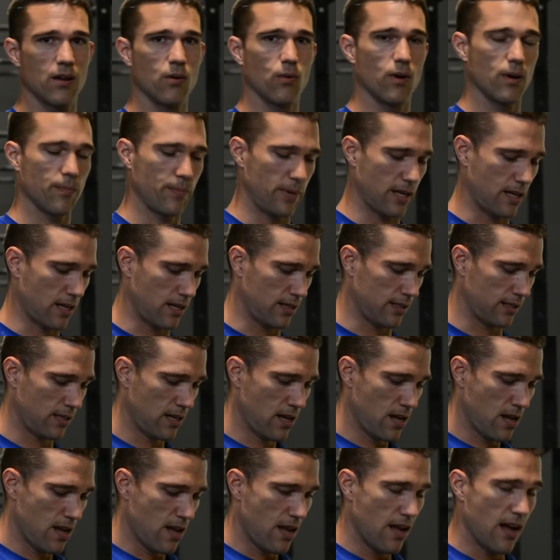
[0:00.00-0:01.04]
Well, because
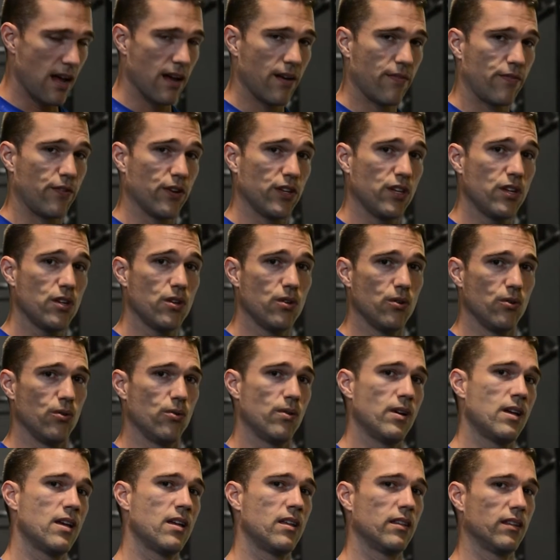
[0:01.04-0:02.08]
for
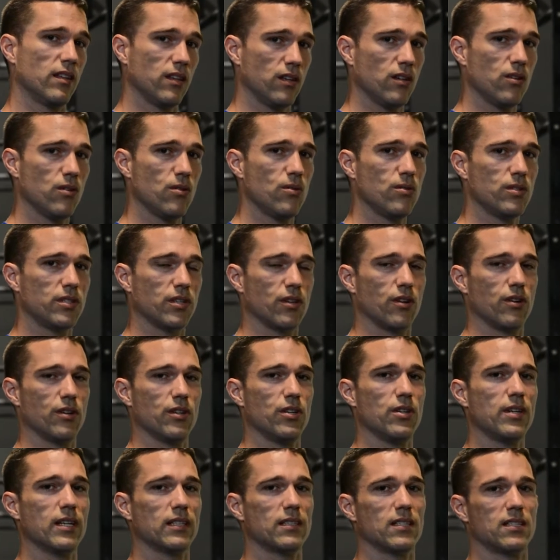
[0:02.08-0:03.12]
you, the user,
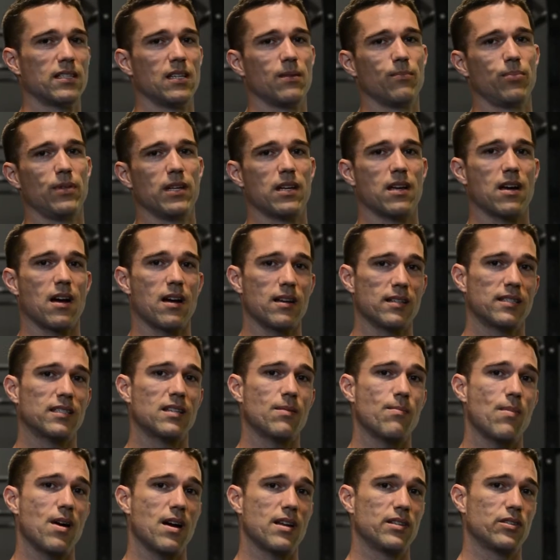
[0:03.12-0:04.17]
you get to simply
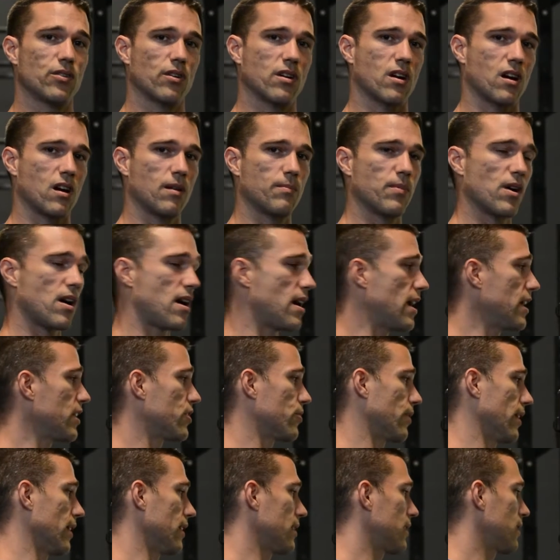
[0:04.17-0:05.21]
customize your
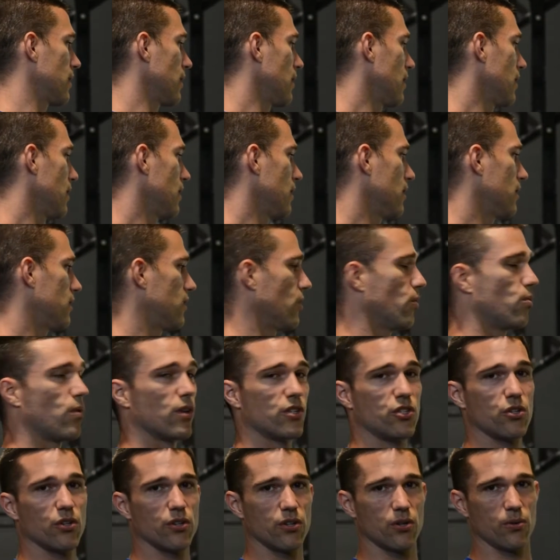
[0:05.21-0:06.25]
carbohydrates to
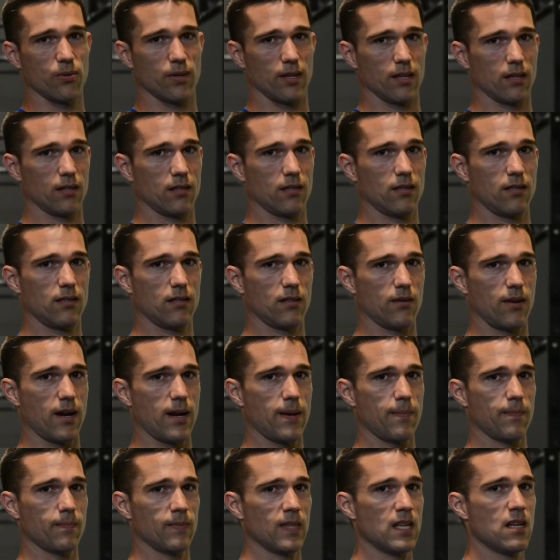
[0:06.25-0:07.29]
what you're doing,
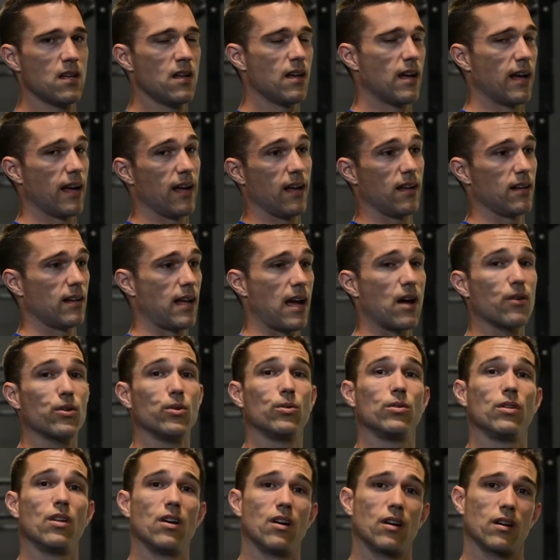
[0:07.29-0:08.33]
right? And how
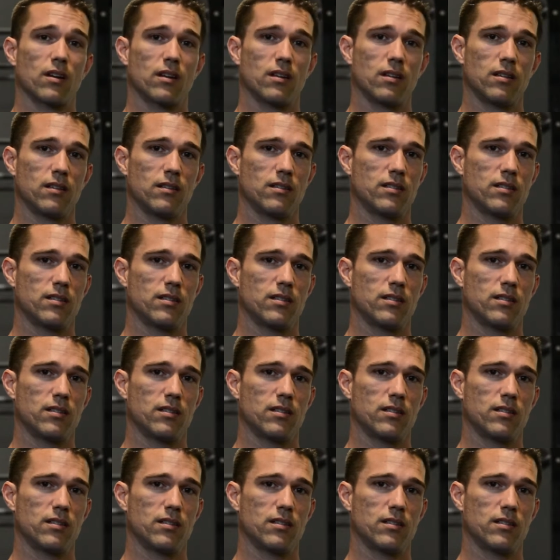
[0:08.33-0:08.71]
you look.